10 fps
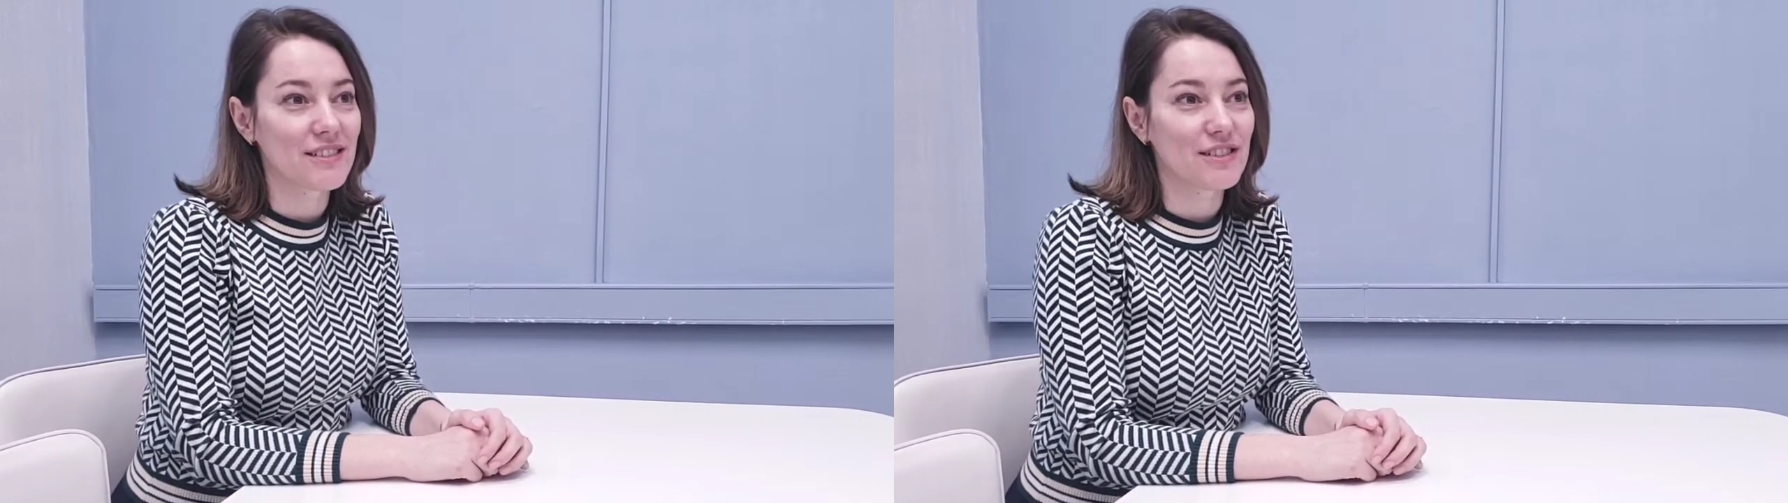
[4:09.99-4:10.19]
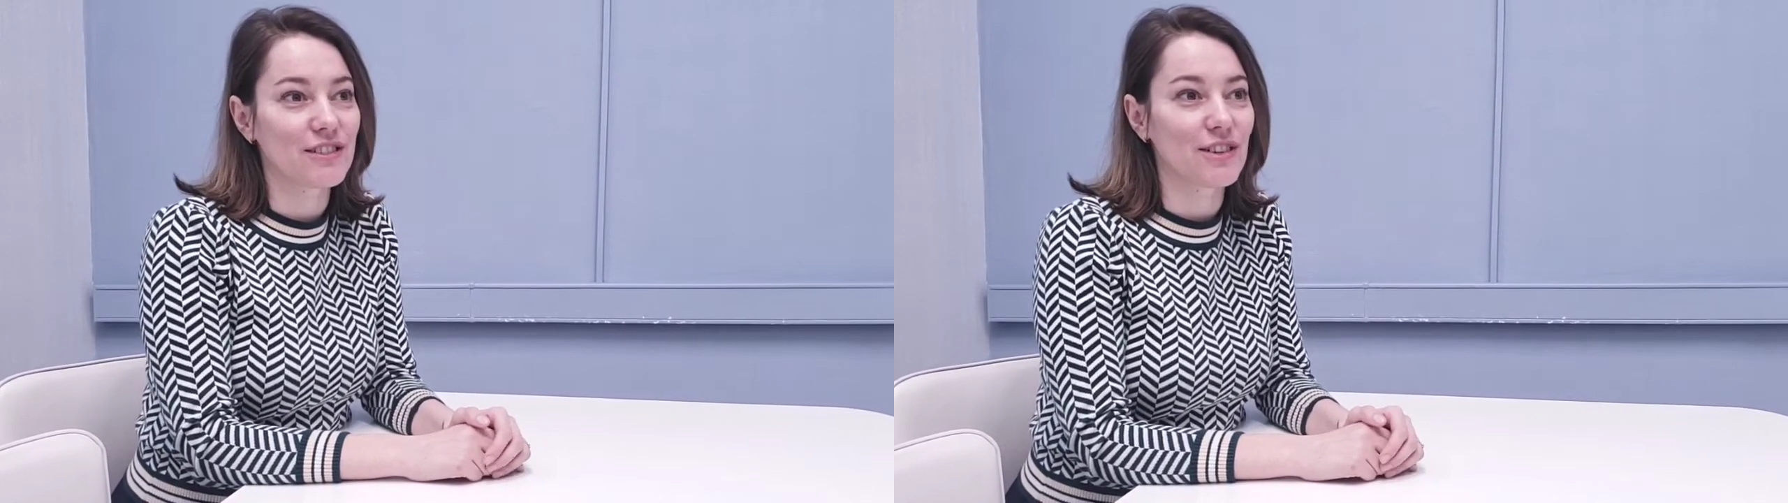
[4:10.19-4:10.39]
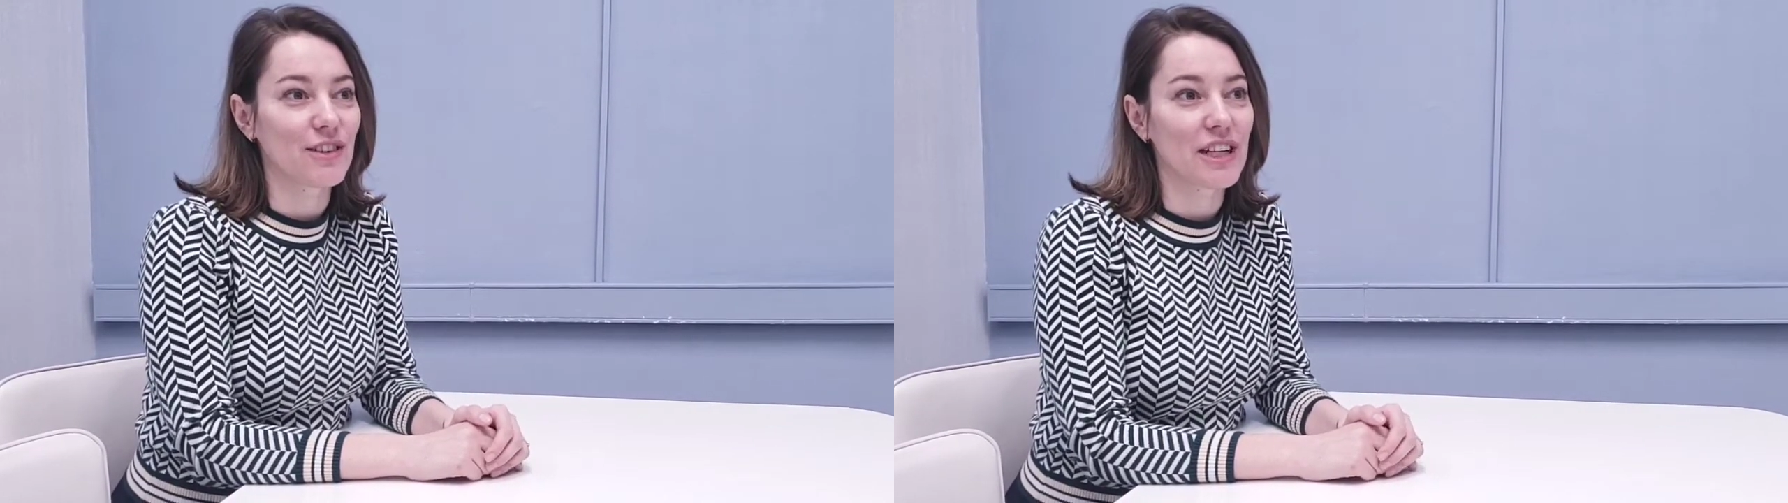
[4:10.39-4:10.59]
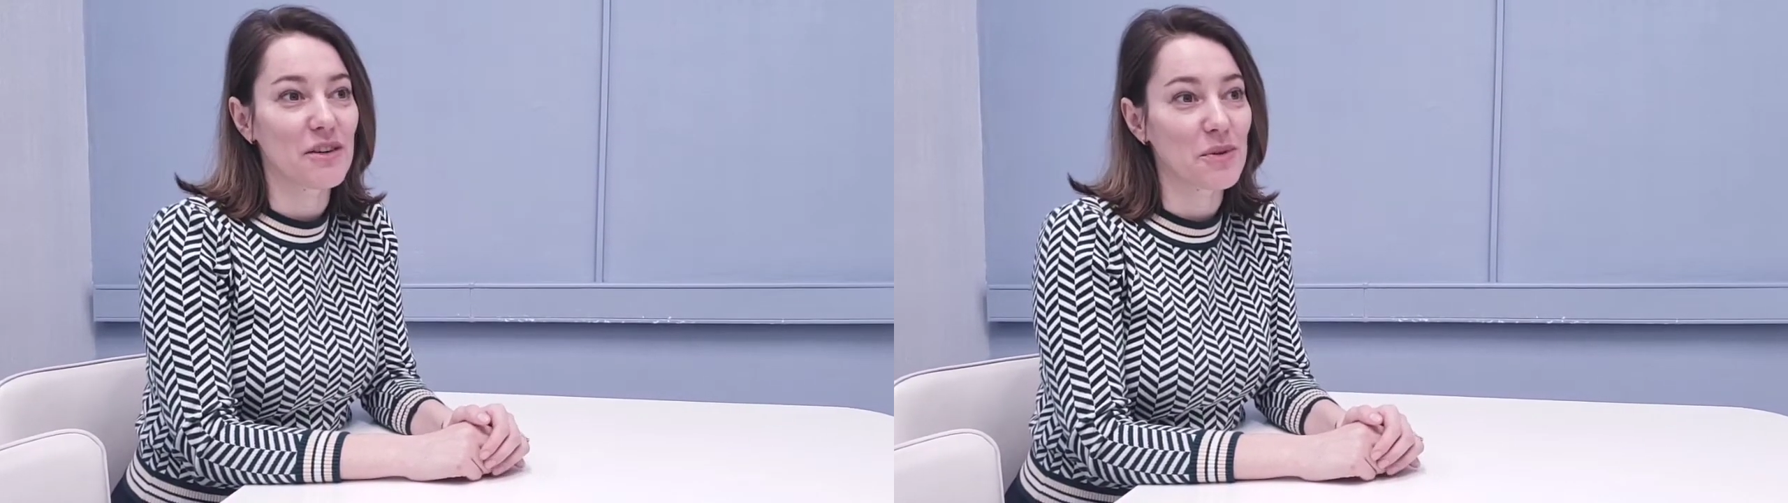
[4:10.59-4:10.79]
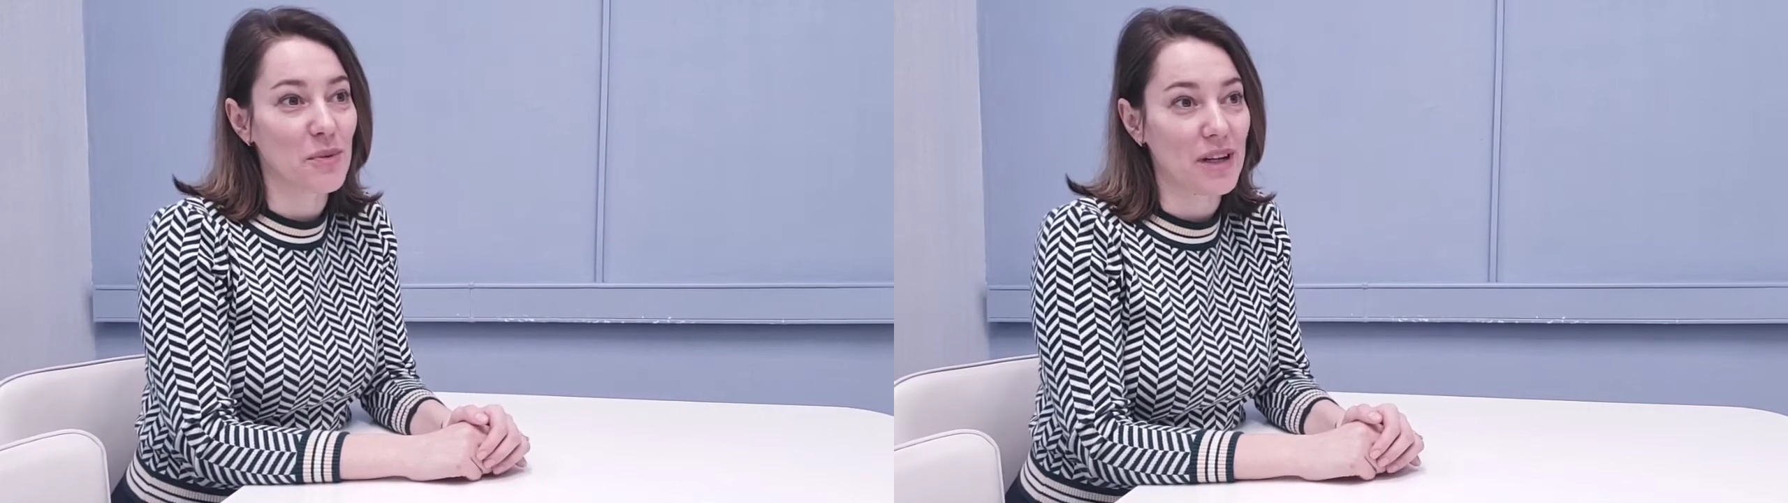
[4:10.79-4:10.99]
for
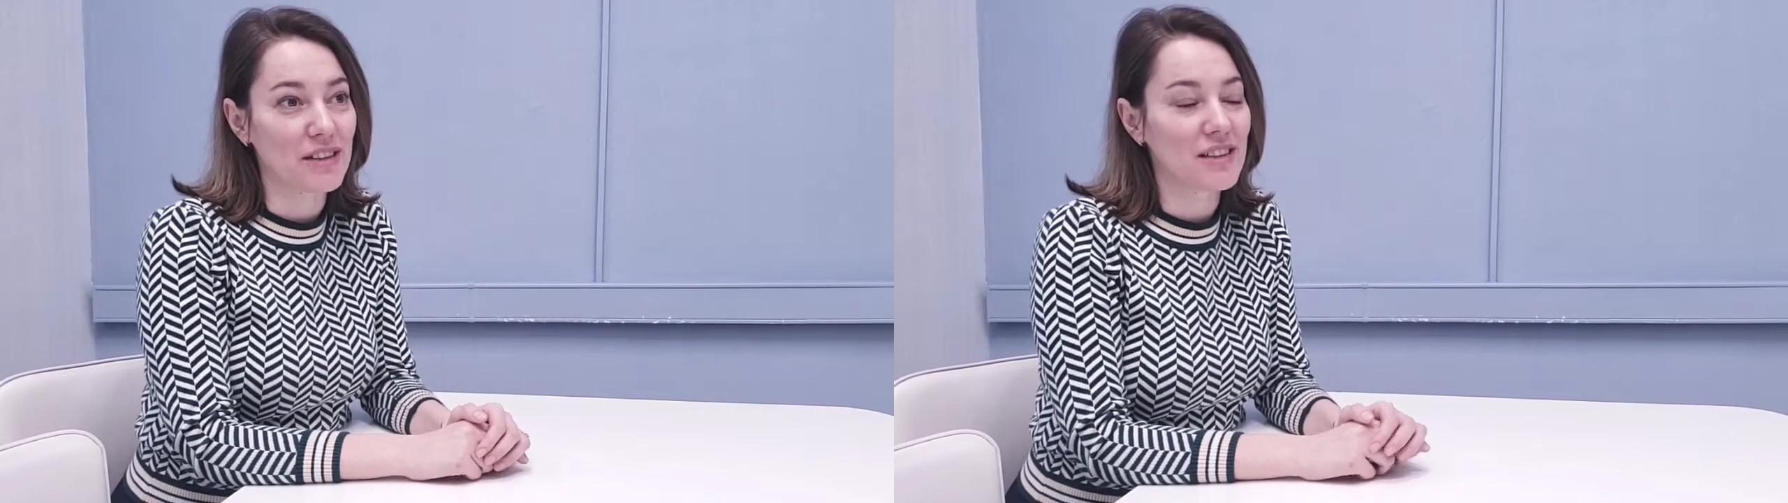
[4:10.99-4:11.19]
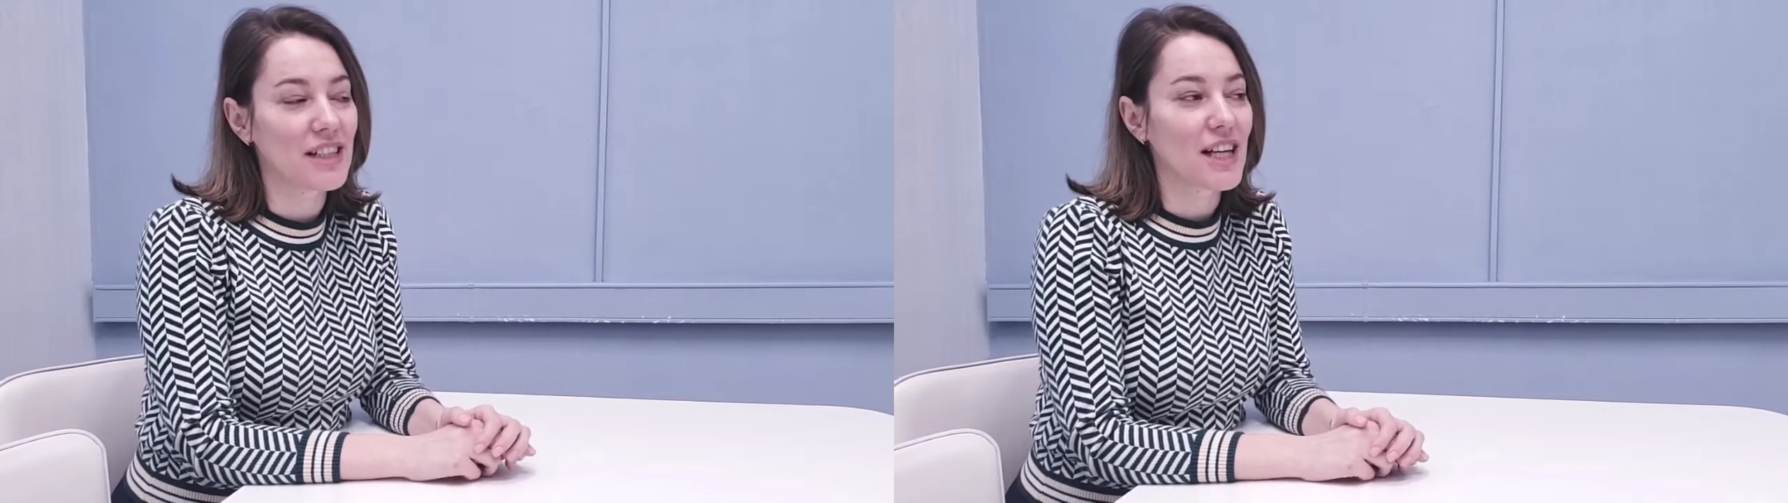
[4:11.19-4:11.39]
everyone.